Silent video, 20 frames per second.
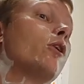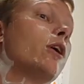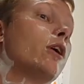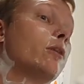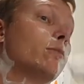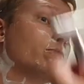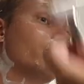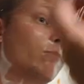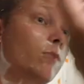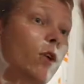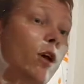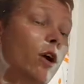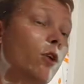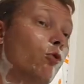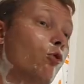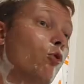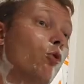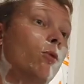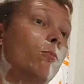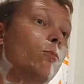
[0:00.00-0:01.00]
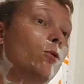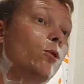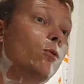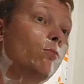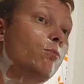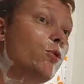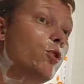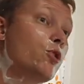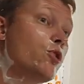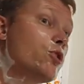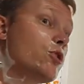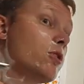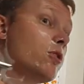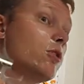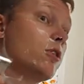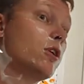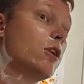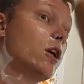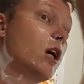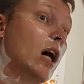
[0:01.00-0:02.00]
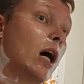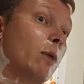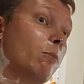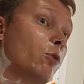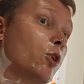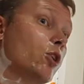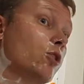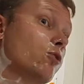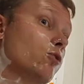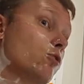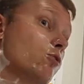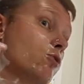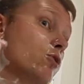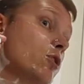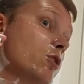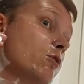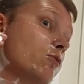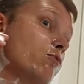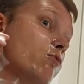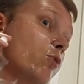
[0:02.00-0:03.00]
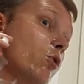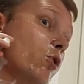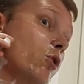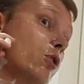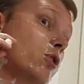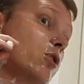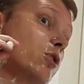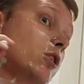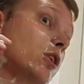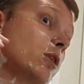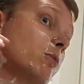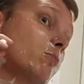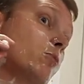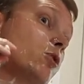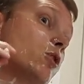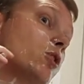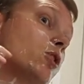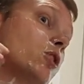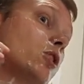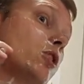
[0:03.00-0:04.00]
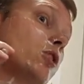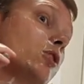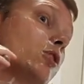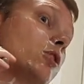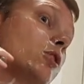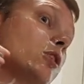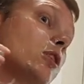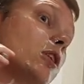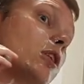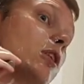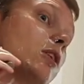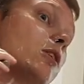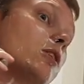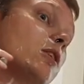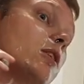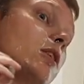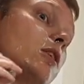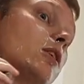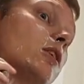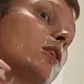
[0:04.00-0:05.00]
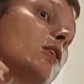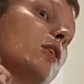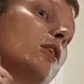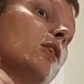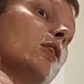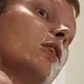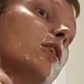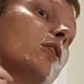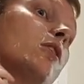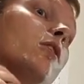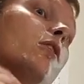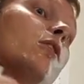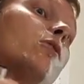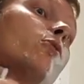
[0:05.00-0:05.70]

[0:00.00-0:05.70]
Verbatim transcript: um, a normal person. I'm not using force, I'm just letting the